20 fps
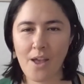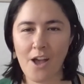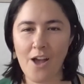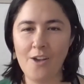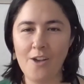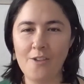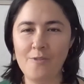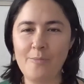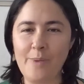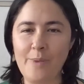
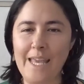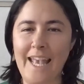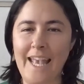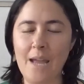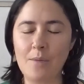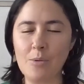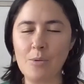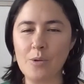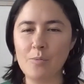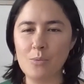of being
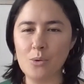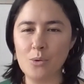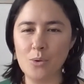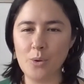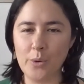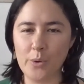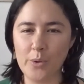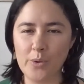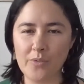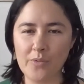able to
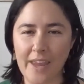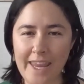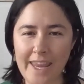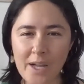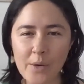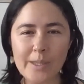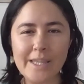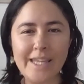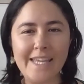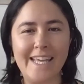move
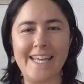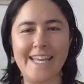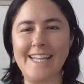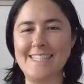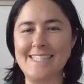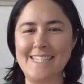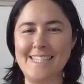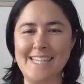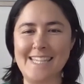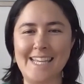equally
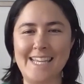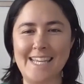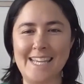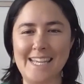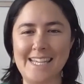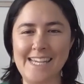easy